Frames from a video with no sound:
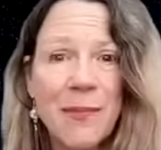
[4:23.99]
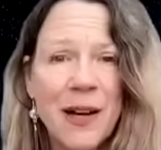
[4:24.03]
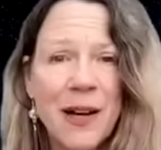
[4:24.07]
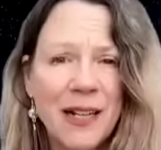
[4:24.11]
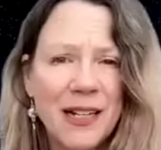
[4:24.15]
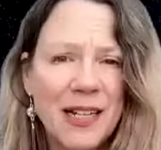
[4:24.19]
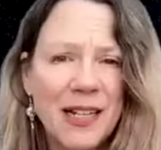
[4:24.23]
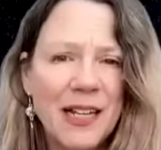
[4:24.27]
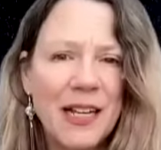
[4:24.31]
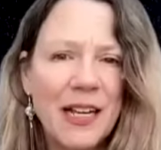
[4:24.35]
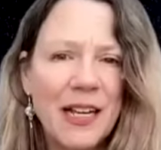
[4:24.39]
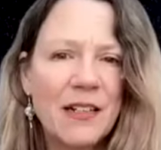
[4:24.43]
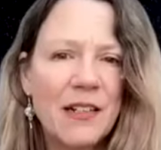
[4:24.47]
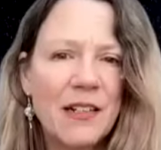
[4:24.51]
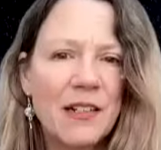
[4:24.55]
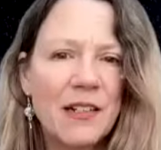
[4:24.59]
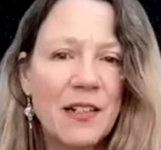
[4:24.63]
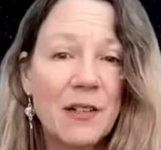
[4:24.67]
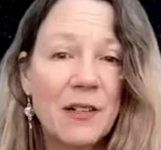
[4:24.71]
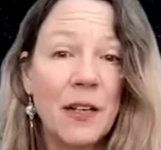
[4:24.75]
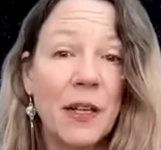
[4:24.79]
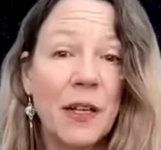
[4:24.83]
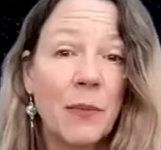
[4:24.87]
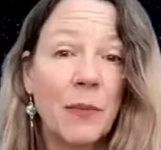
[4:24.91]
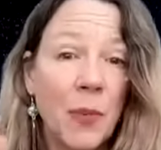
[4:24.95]
money and you're
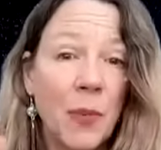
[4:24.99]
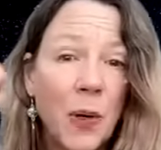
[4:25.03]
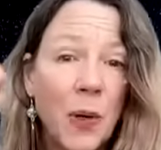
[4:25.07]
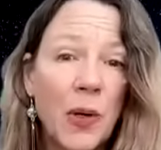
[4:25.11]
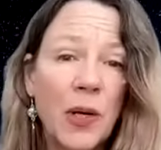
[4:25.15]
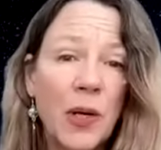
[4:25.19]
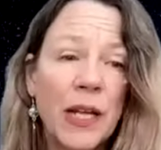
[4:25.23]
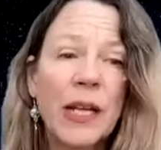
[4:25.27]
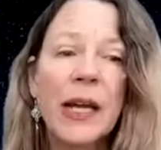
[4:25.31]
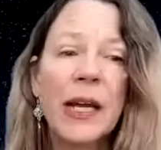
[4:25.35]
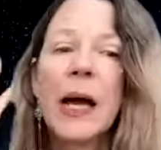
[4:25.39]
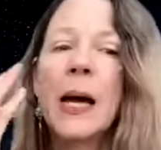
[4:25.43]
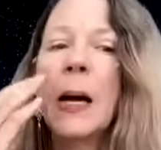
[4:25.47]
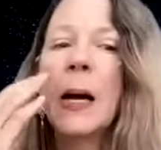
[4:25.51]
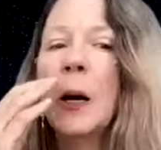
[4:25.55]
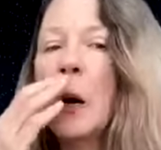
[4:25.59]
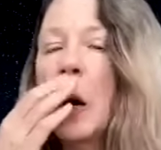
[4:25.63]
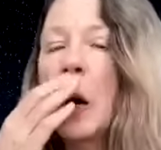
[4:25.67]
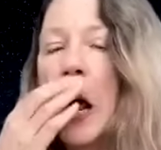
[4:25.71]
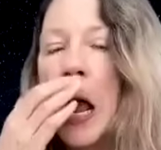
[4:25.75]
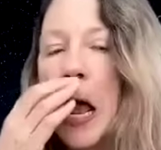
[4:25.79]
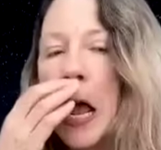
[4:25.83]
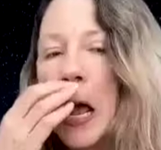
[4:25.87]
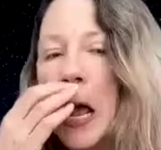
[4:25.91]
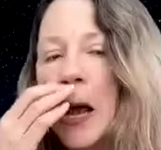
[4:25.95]
just like burning
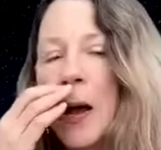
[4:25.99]
out,